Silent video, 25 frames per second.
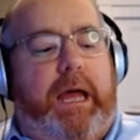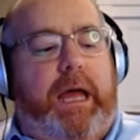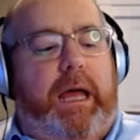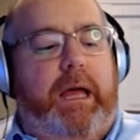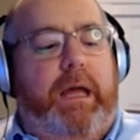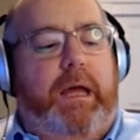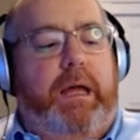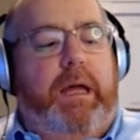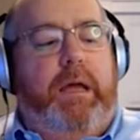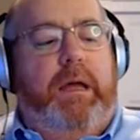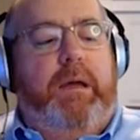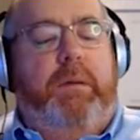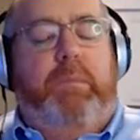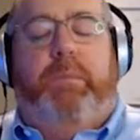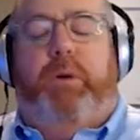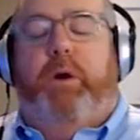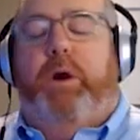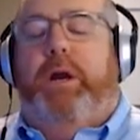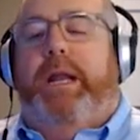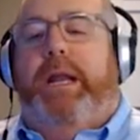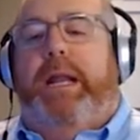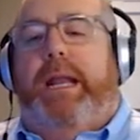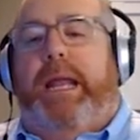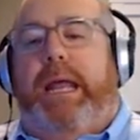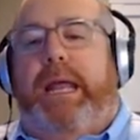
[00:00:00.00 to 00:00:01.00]
Uh,
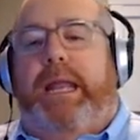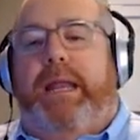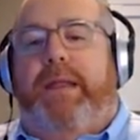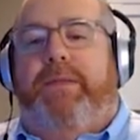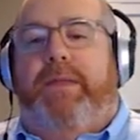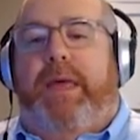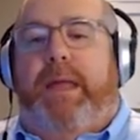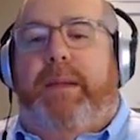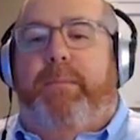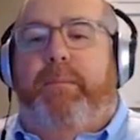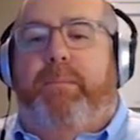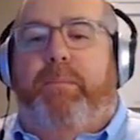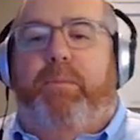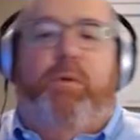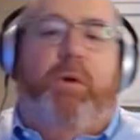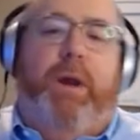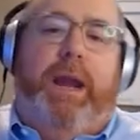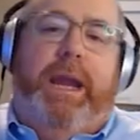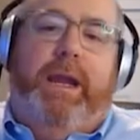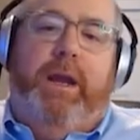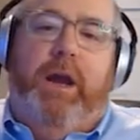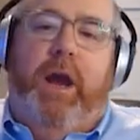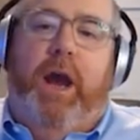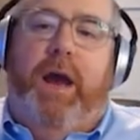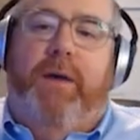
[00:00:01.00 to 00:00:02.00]
put it in and then
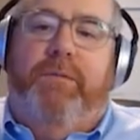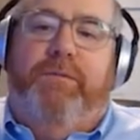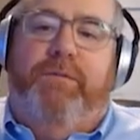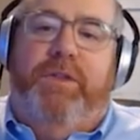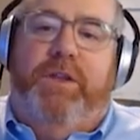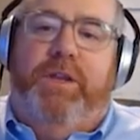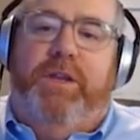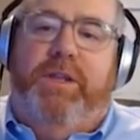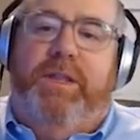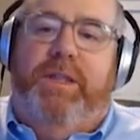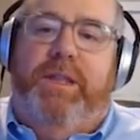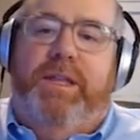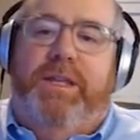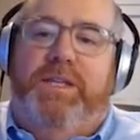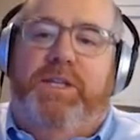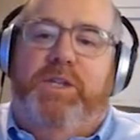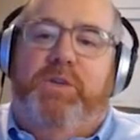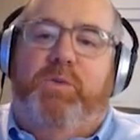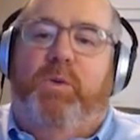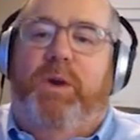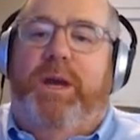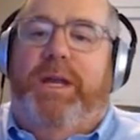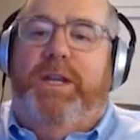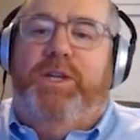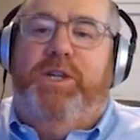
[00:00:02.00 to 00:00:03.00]
break off the, the
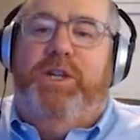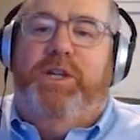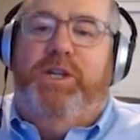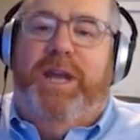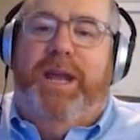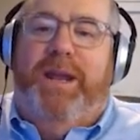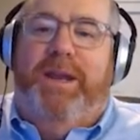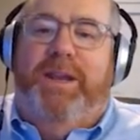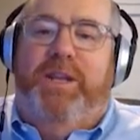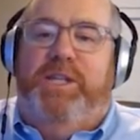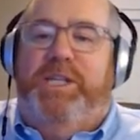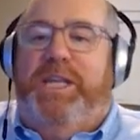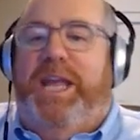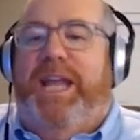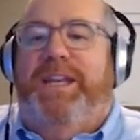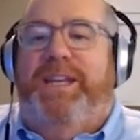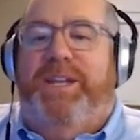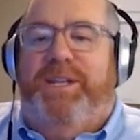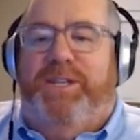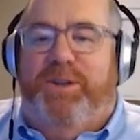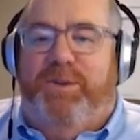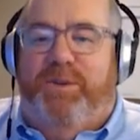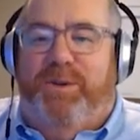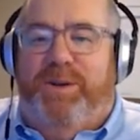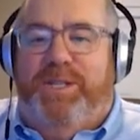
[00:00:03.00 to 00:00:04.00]
switch and send
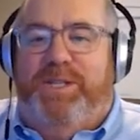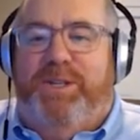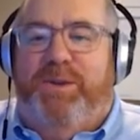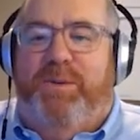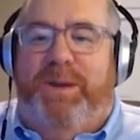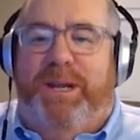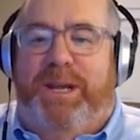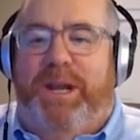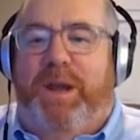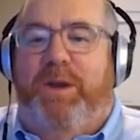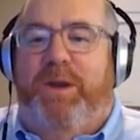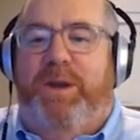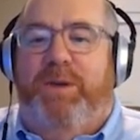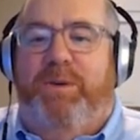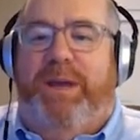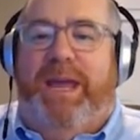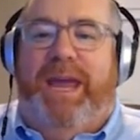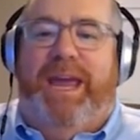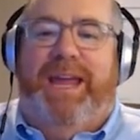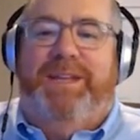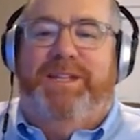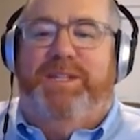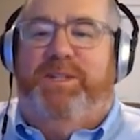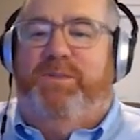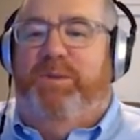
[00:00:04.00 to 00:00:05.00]
it to us so we know you
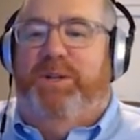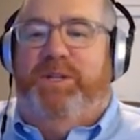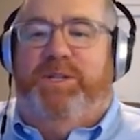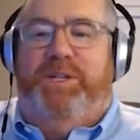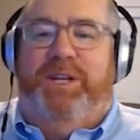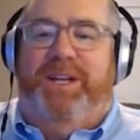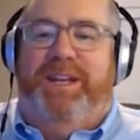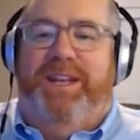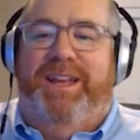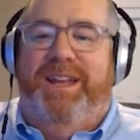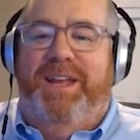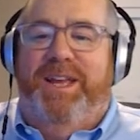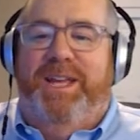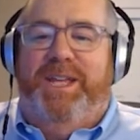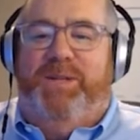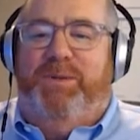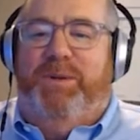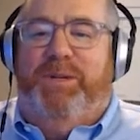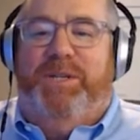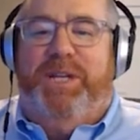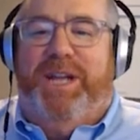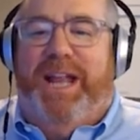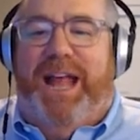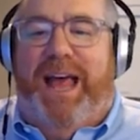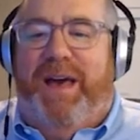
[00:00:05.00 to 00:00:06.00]
can't switch it
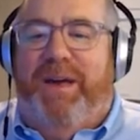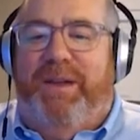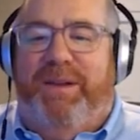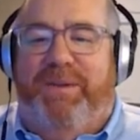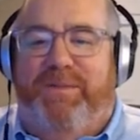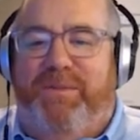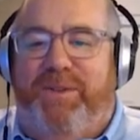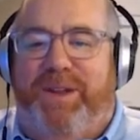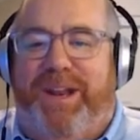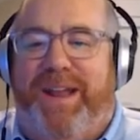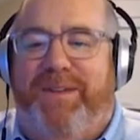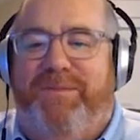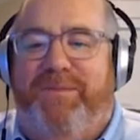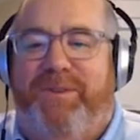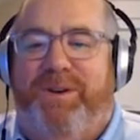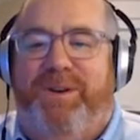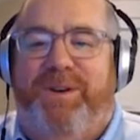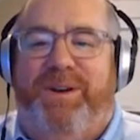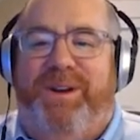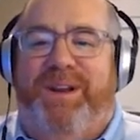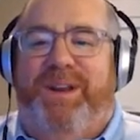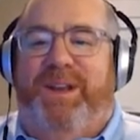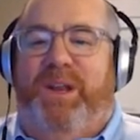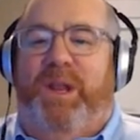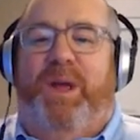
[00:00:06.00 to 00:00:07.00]
switch it out of
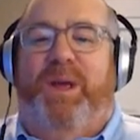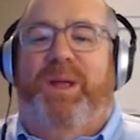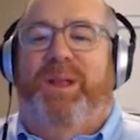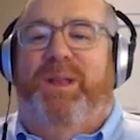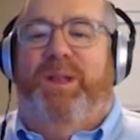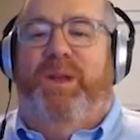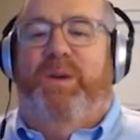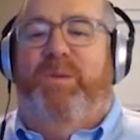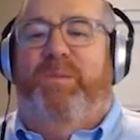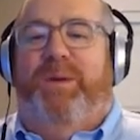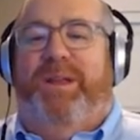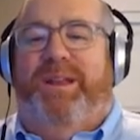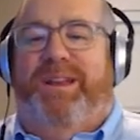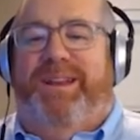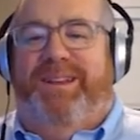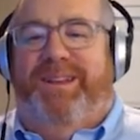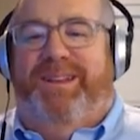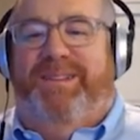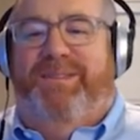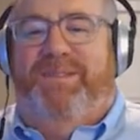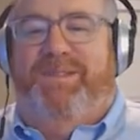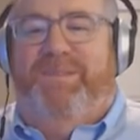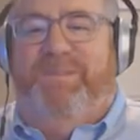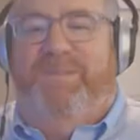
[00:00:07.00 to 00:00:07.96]
whatever L- lumen